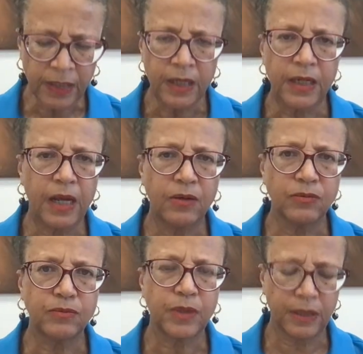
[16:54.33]

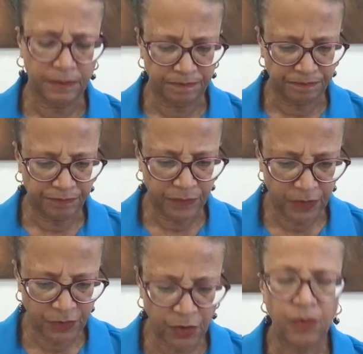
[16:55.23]
Now,
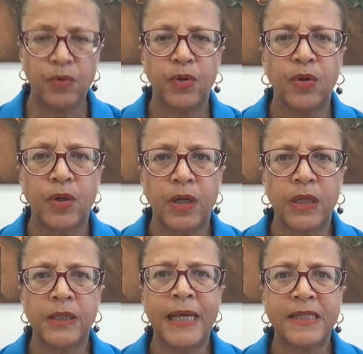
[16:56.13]
so
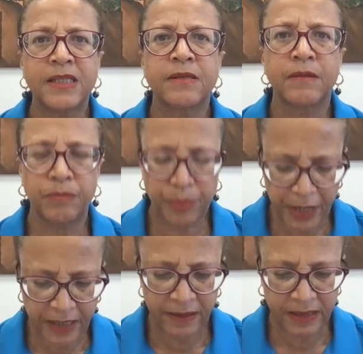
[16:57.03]
let's
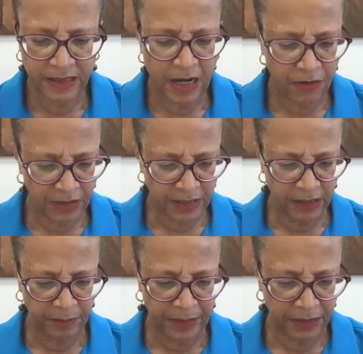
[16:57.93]
break this down a
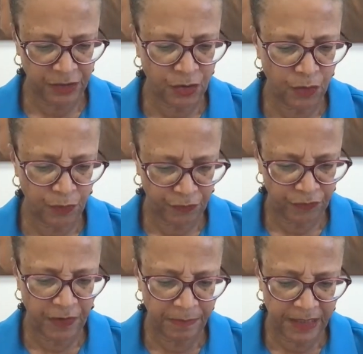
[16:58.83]
little bit. So
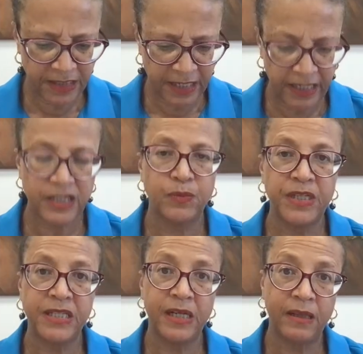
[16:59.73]
from this case,
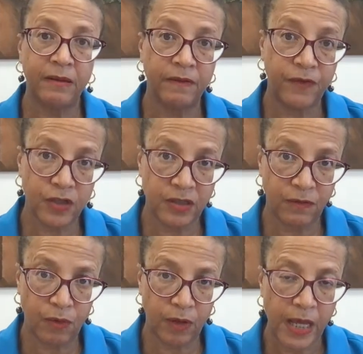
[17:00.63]
we see, first
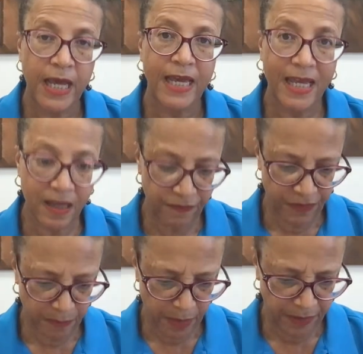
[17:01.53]
of all, if
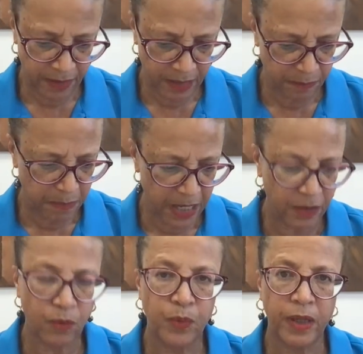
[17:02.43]
the mother had
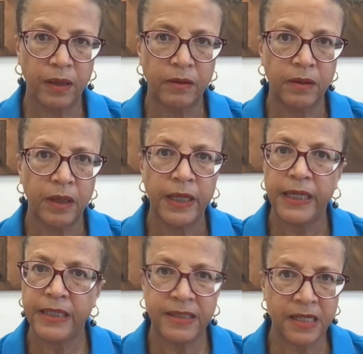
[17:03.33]
made a will,
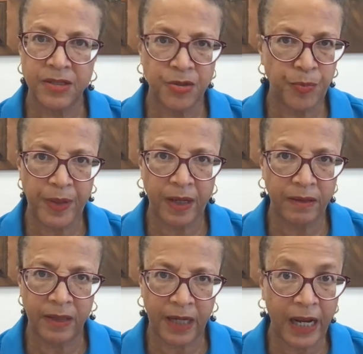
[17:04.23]
it doesn't appear
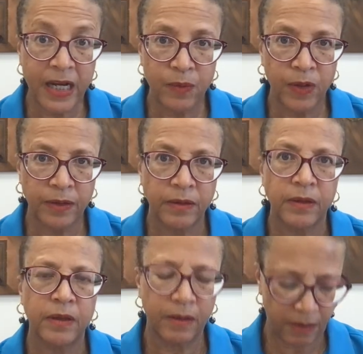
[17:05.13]
that anyone
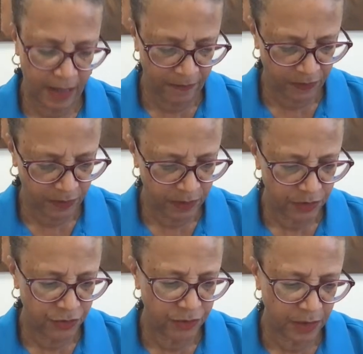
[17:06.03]
ever
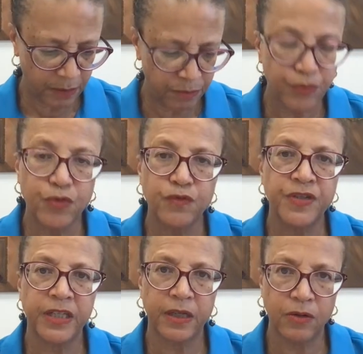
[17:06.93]

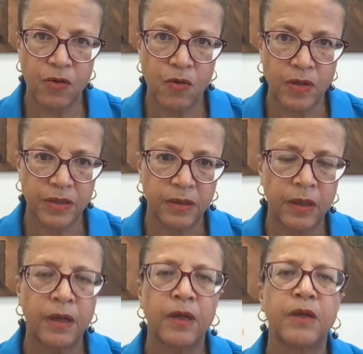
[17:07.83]
proved it in court.
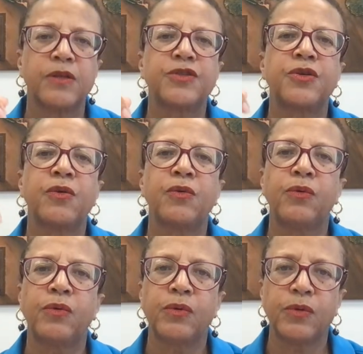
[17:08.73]

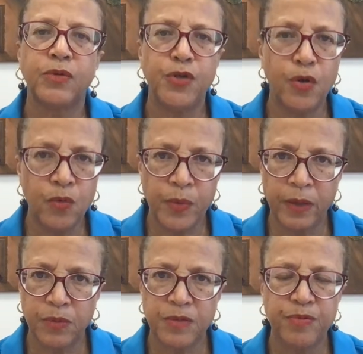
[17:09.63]
So no
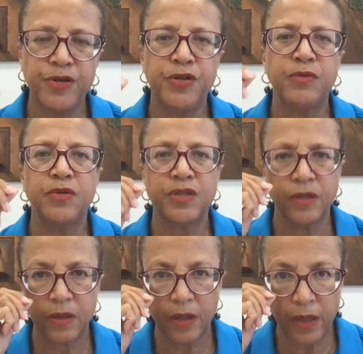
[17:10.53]
will was produced
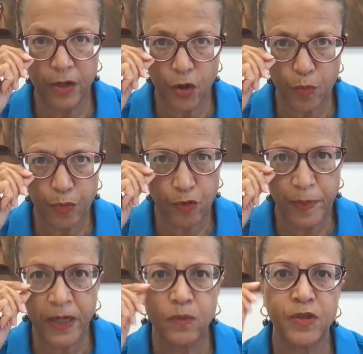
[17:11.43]
and no
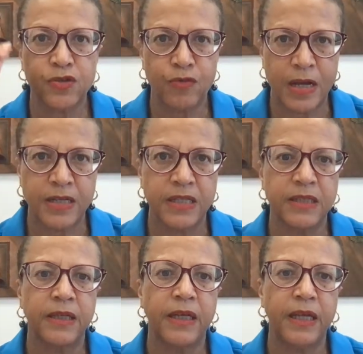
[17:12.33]
probate was
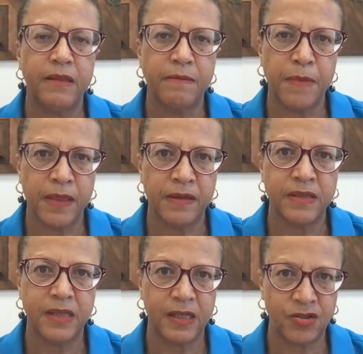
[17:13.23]
granted in the
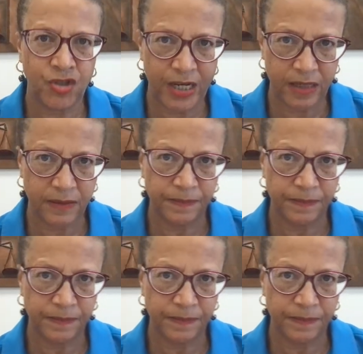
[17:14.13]
mother's estate.